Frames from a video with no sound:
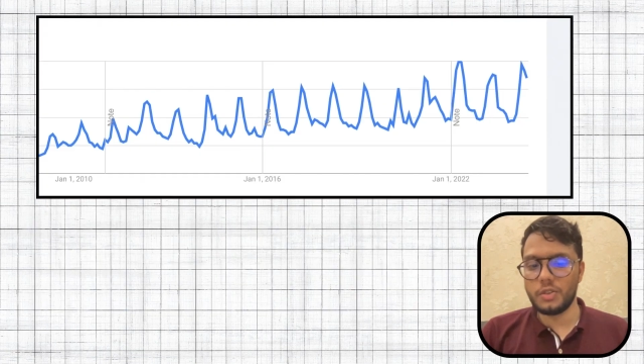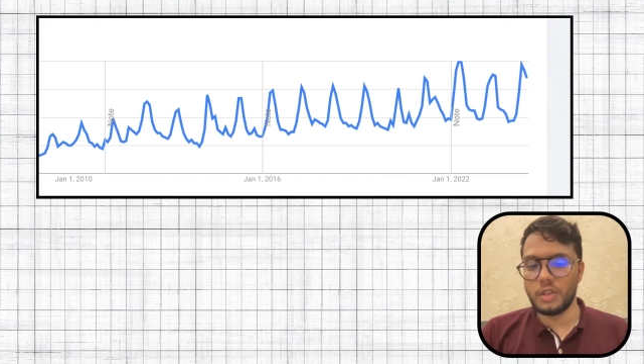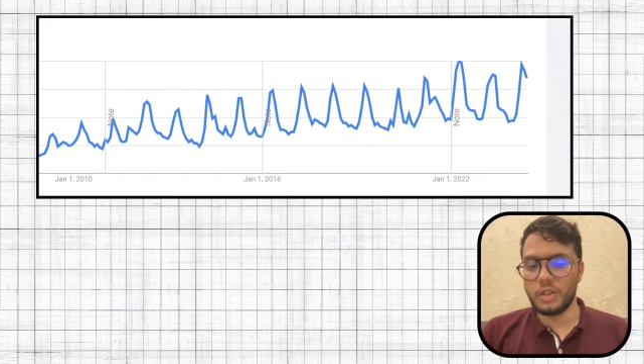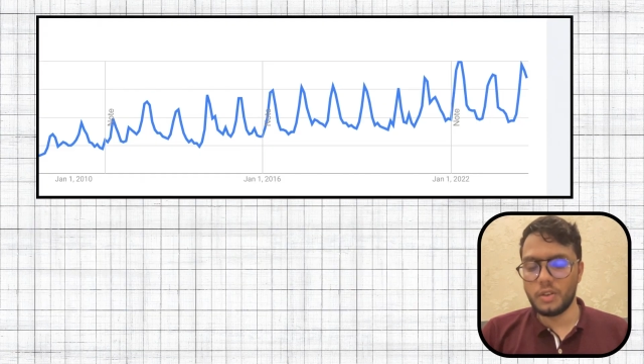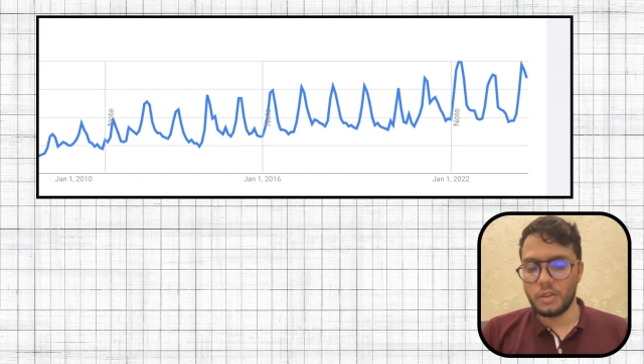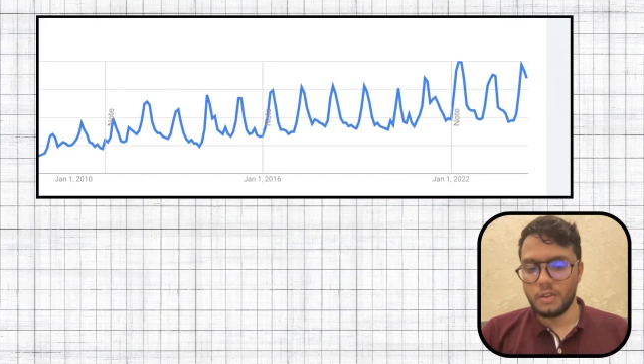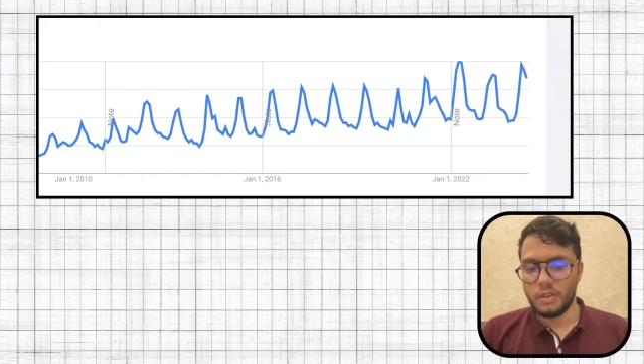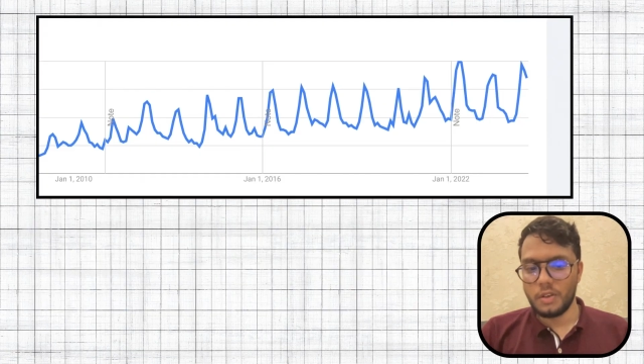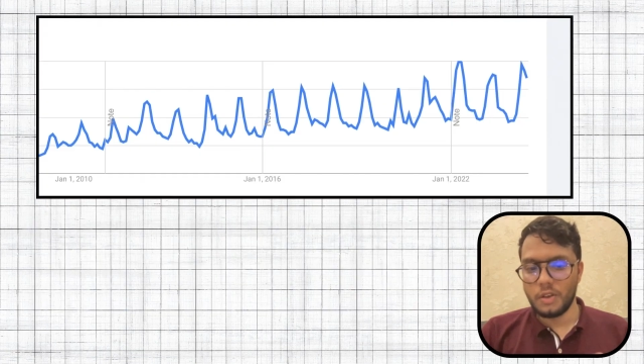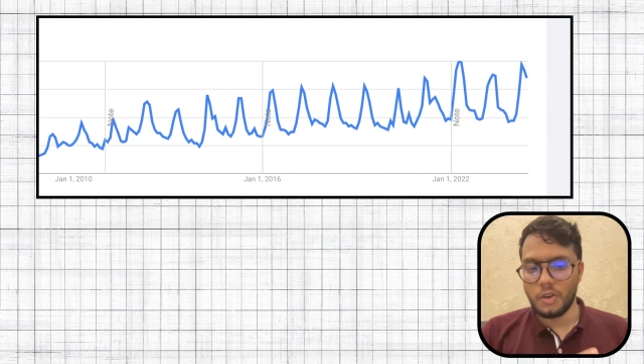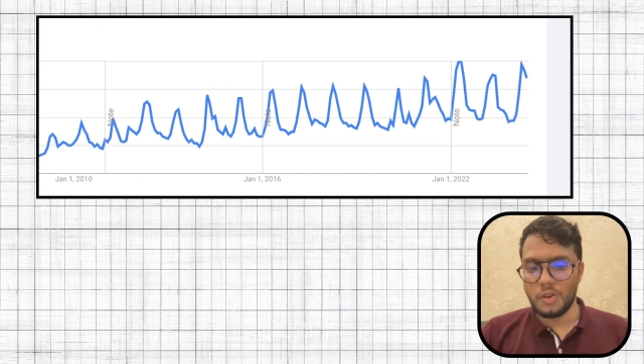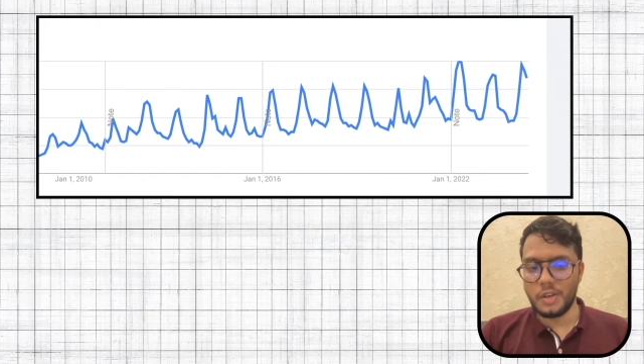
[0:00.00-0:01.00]
the
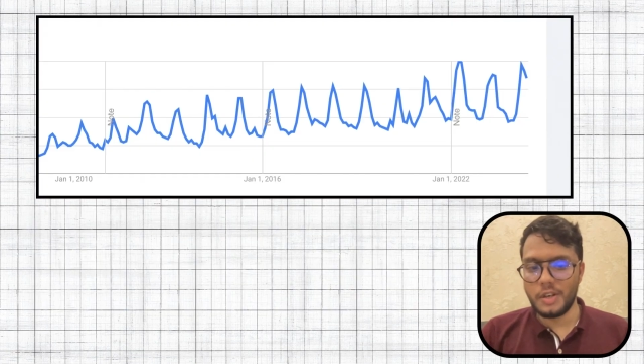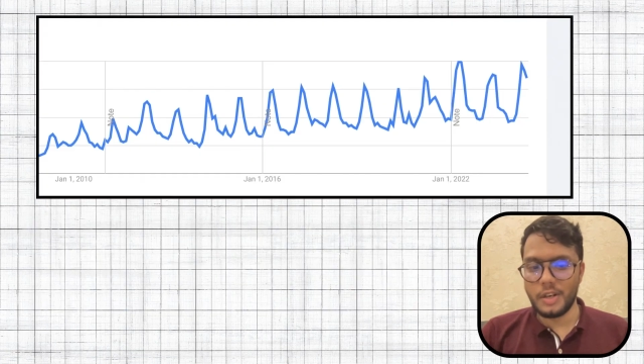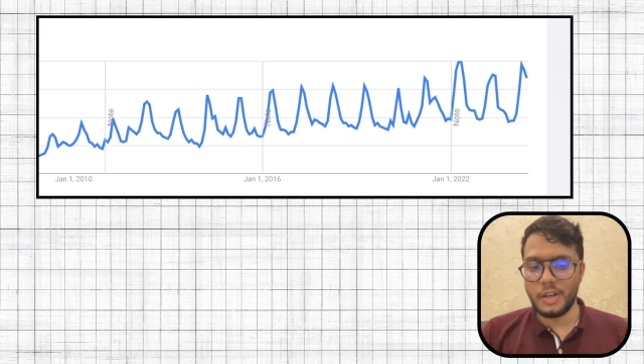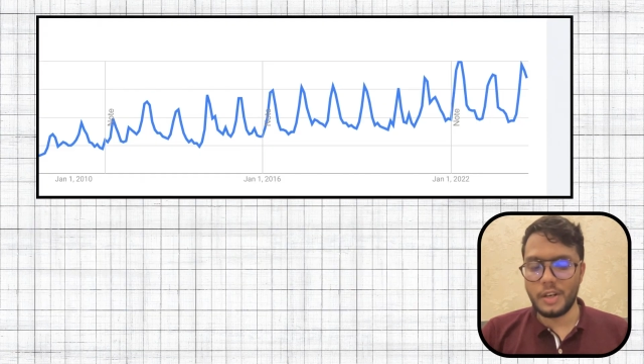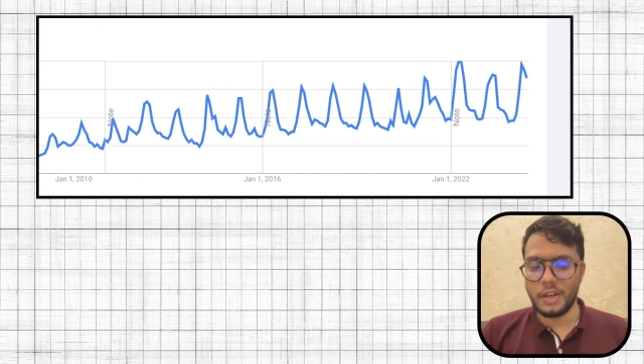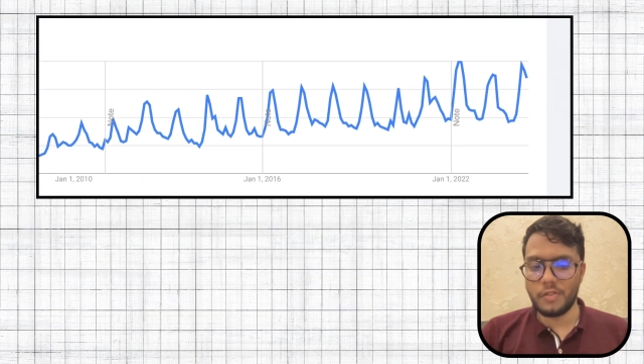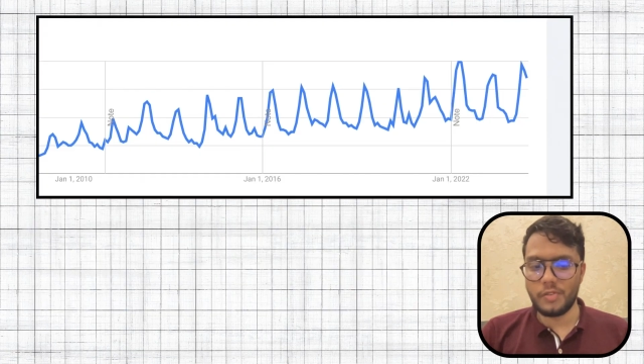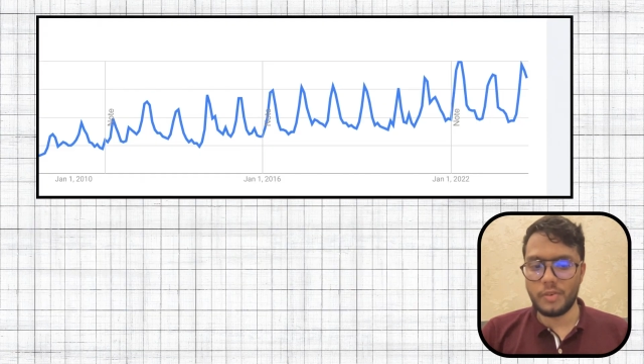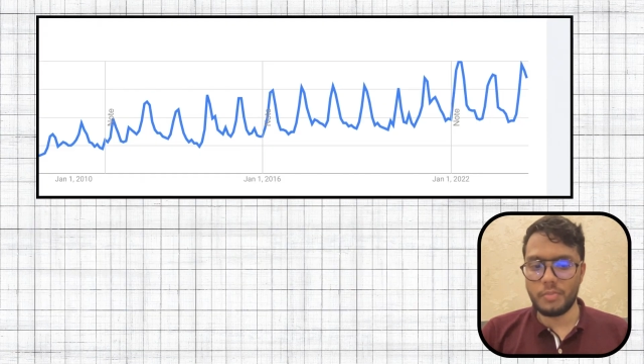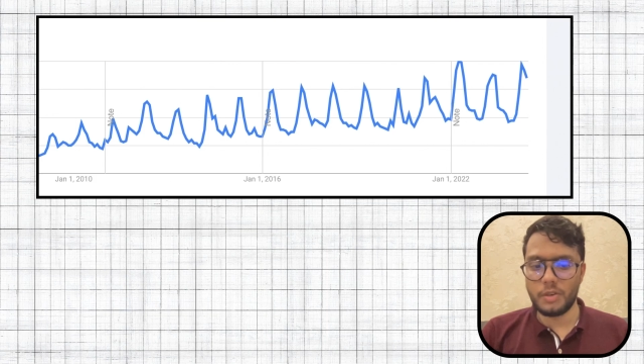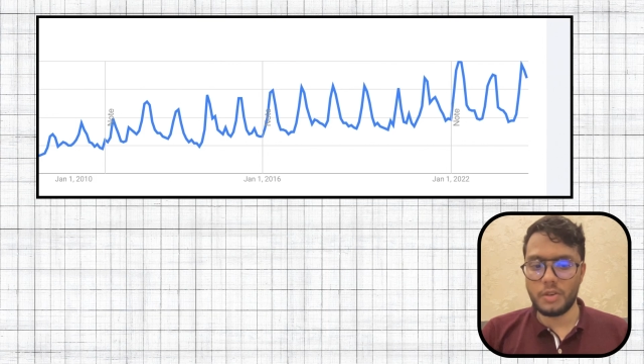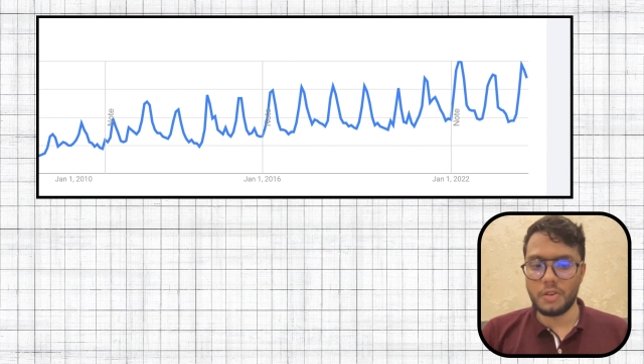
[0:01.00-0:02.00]
holiday data
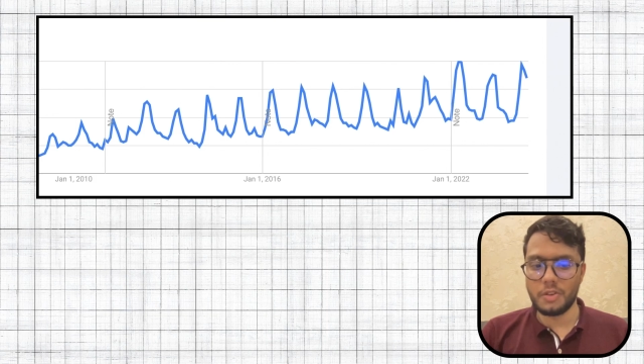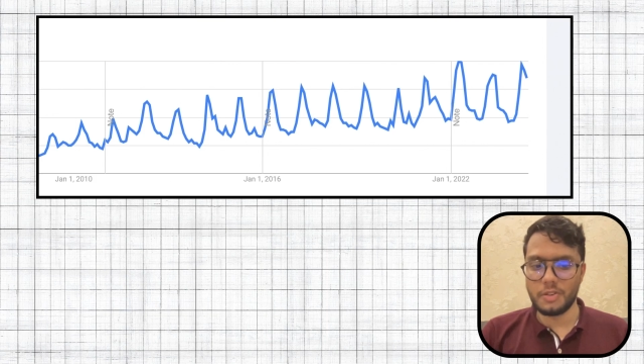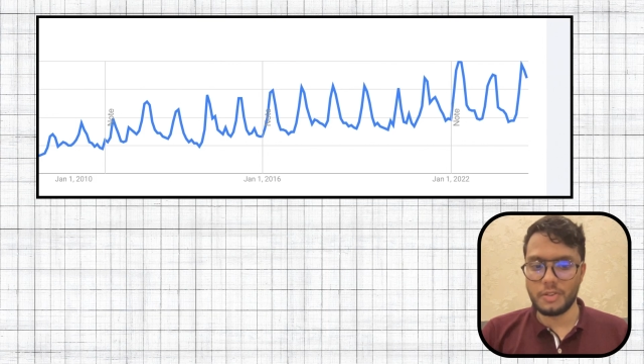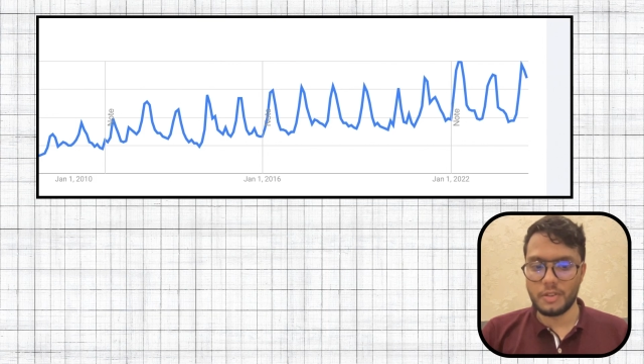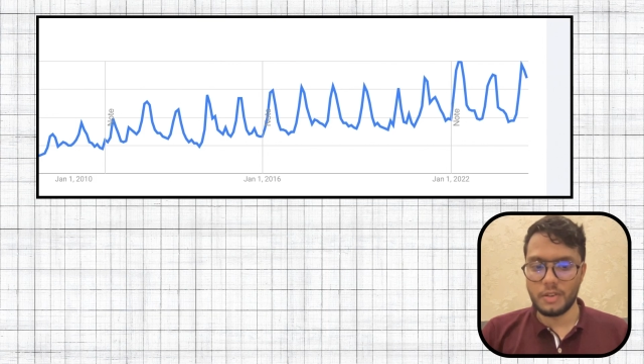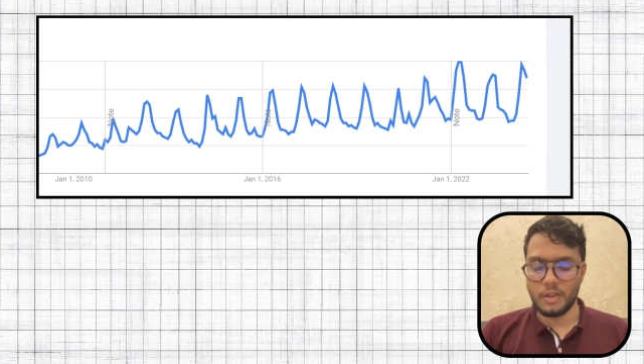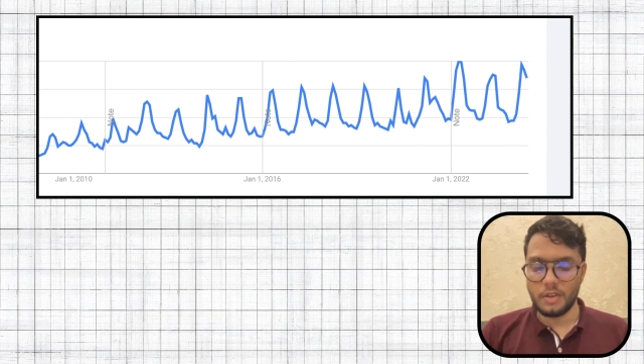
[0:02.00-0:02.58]
frame because